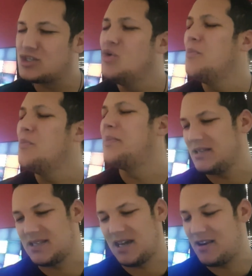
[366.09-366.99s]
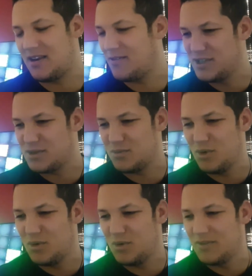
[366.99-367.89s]
Super excited for this
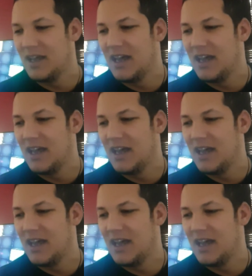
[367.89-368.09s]
movie.